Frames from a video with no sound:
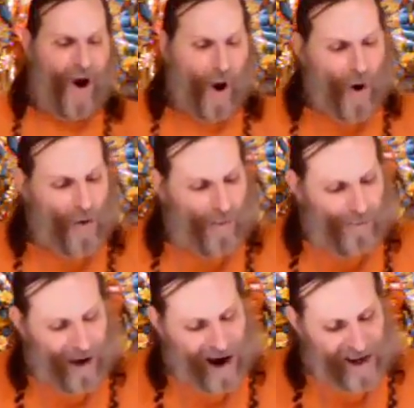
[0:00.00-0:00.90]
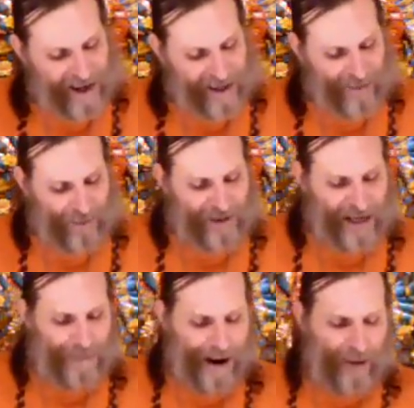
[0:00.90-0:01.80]
O Maya, increase,
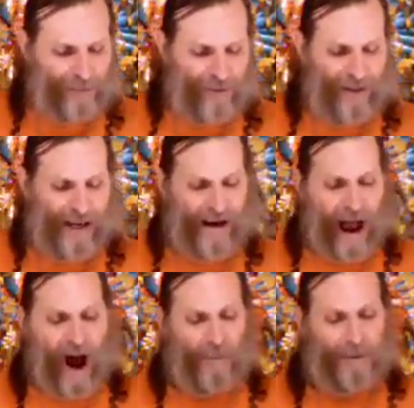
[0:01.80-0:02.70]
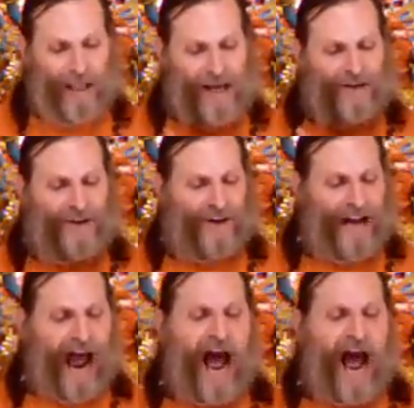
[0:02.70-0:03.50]
I bow to the oblation,